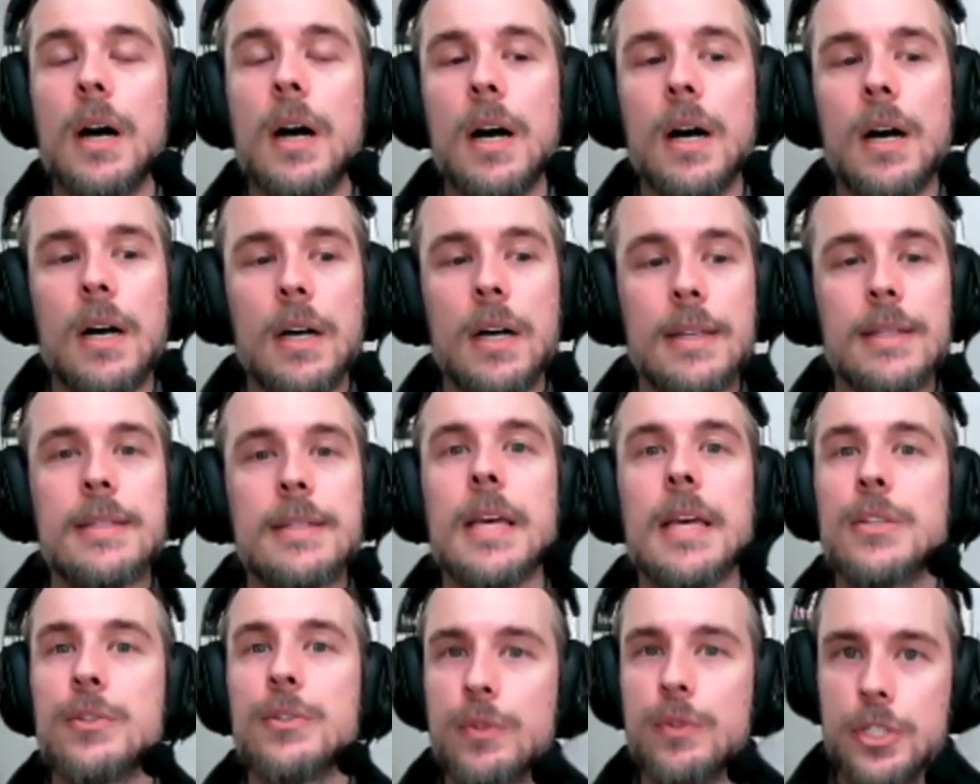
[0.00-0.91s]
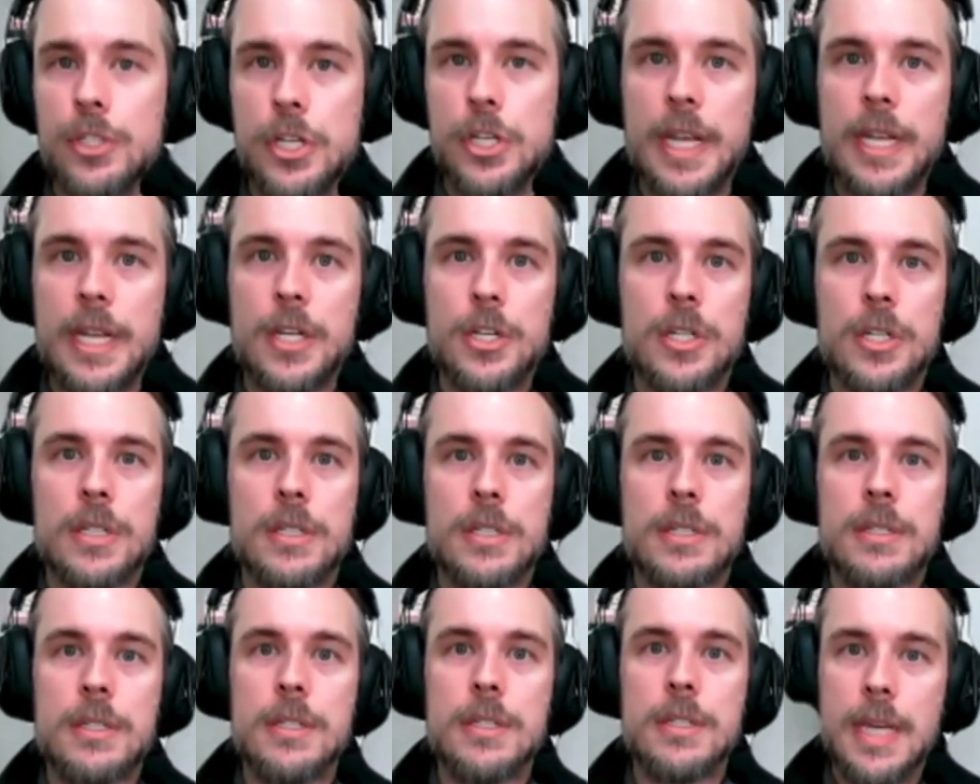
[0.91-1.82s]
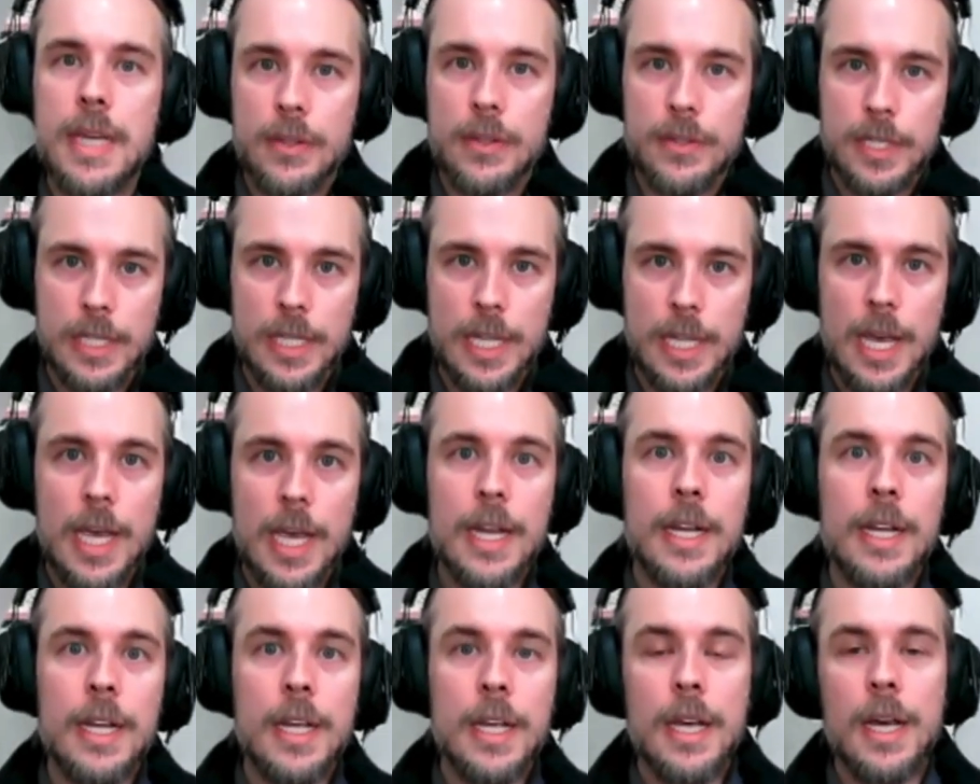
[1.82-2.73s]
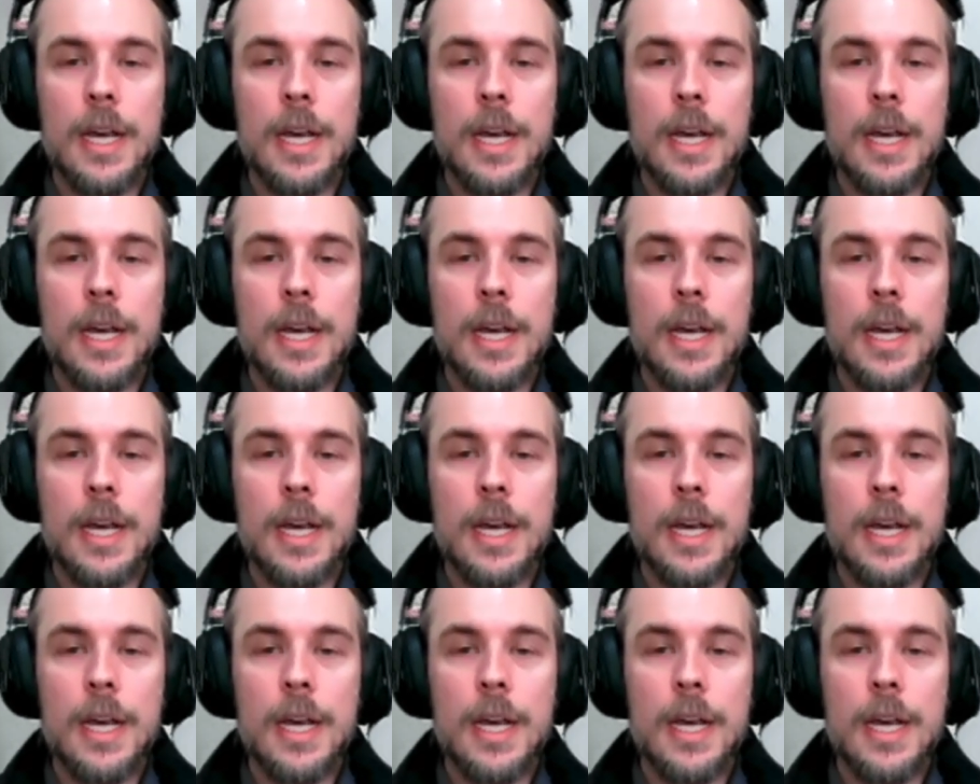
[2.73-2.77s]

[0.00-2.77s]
assess for changes down the line.